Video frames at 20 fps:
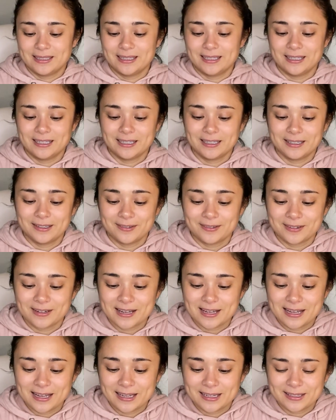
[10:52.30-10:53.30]
All
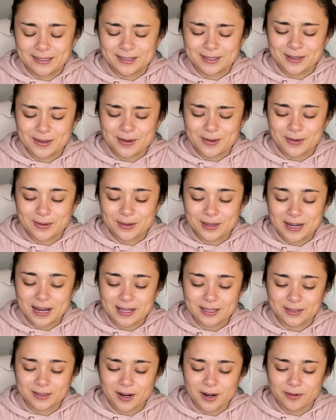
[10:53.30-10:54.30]
right, and so the
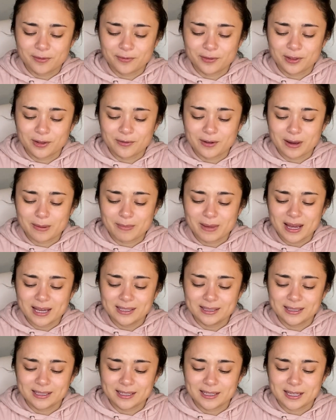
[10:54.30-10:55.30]
next card for the divine
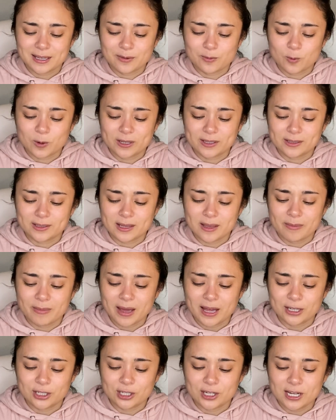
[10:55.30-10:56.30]
masculine was
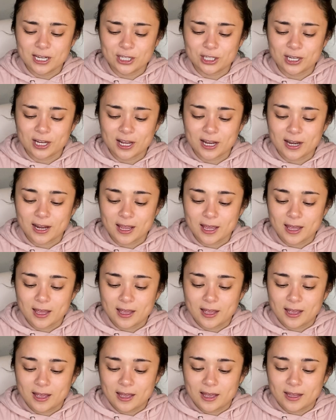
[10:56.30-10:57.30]
imagination.
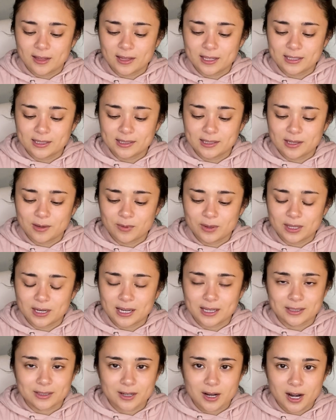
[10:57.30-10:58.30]
Let's see what the
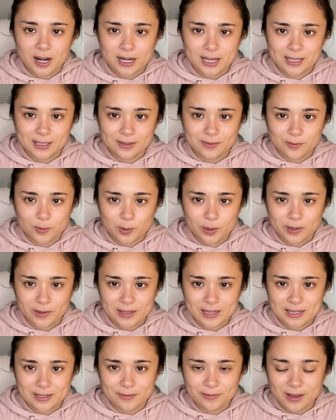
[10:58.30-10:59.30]
next card is for
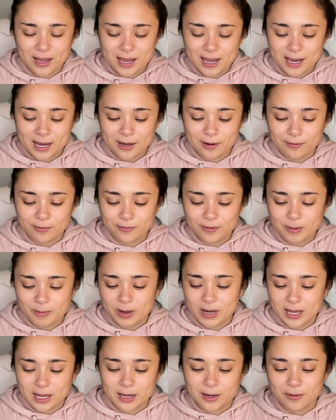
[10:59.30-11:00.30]
the divine
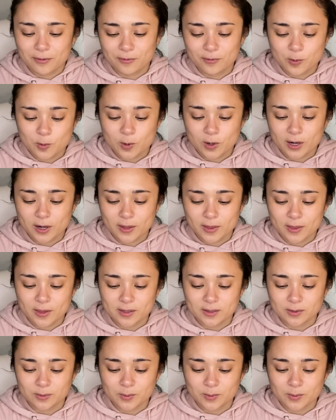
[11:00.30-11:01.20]
feminine for this